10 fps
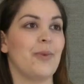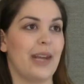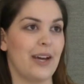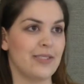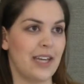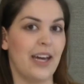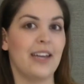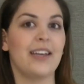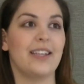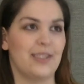went
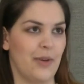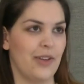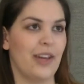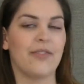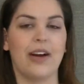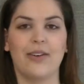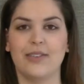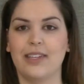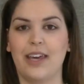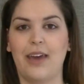outside and it smelled like
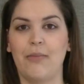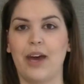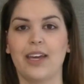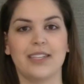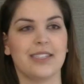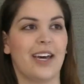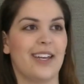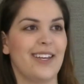flowers, and came back inside and